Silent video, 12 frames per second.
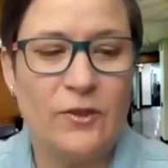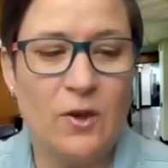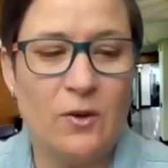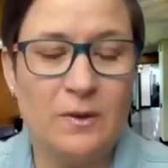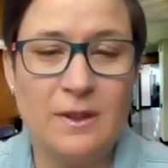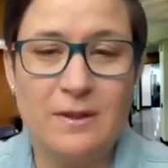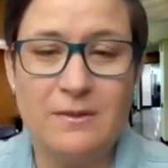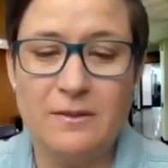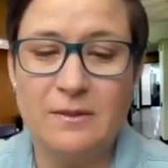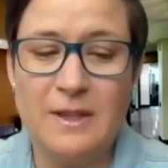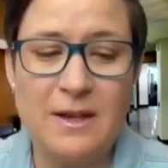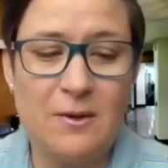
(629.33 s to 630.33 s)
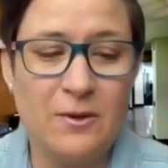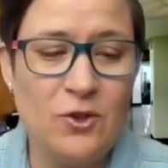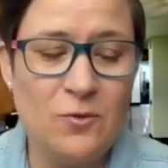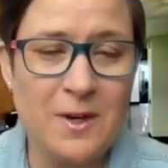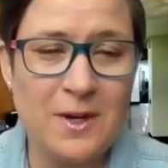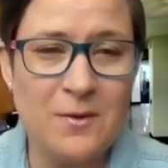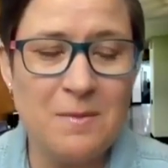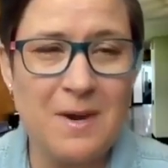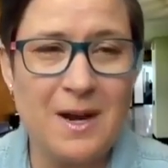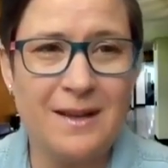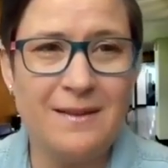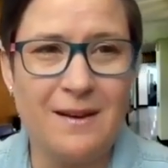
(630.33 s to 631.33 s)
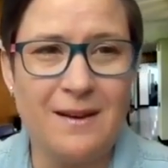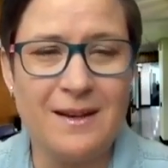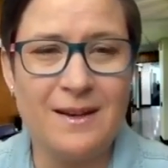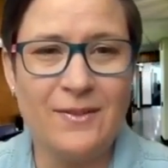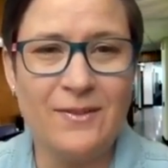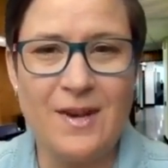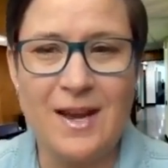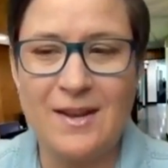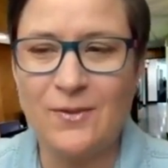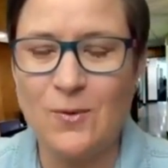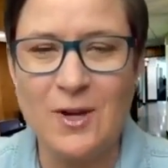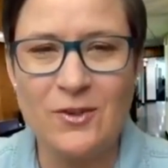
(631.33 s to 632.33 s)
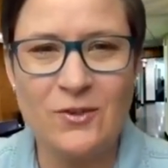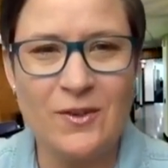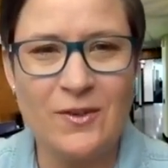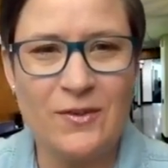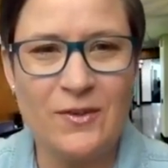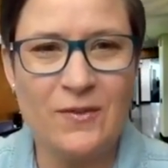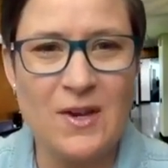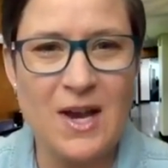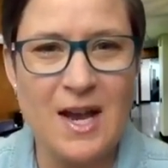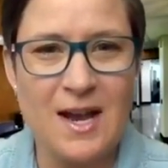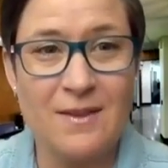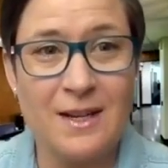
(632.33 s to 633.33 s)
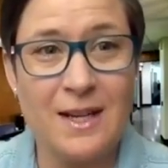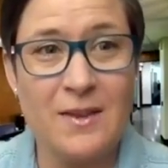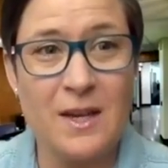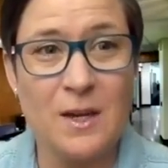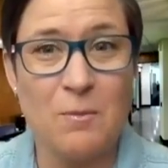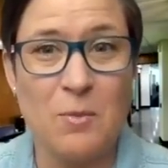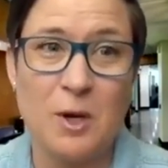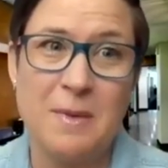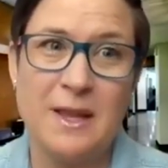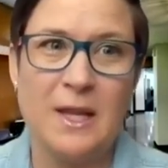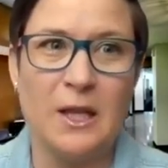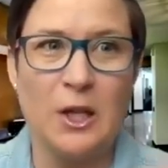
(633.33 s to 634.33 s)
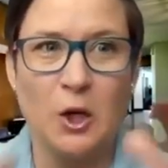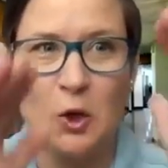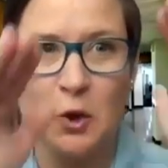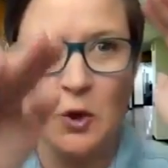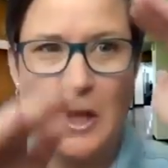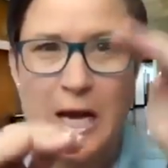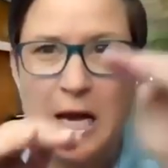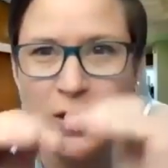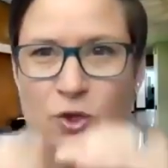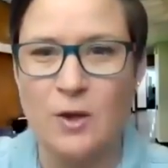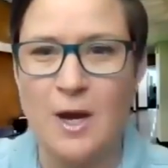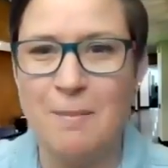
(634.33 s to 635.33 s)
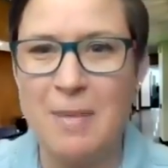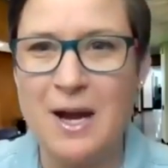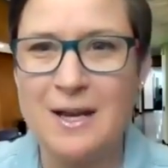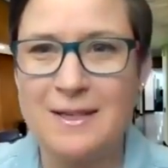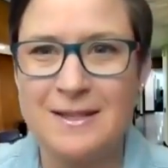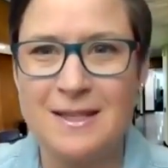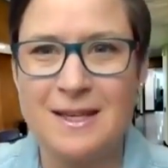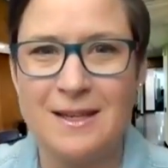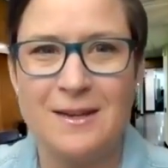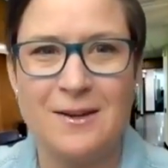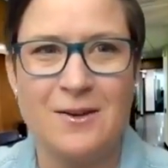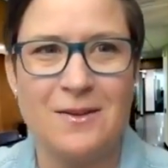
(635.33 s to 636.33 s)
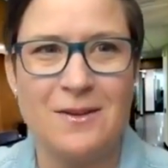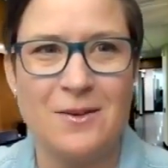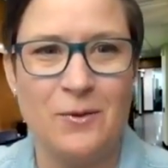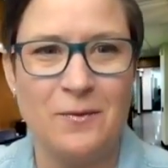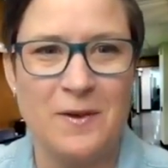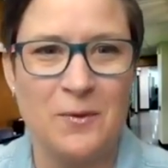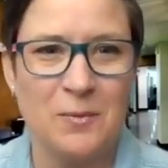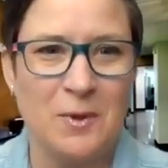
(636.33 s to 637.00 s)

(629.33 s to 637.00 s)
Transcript: So do you want to remind the audience to ask questions if they have any? They can put them in the little Dropbox thing there on the old Facebook.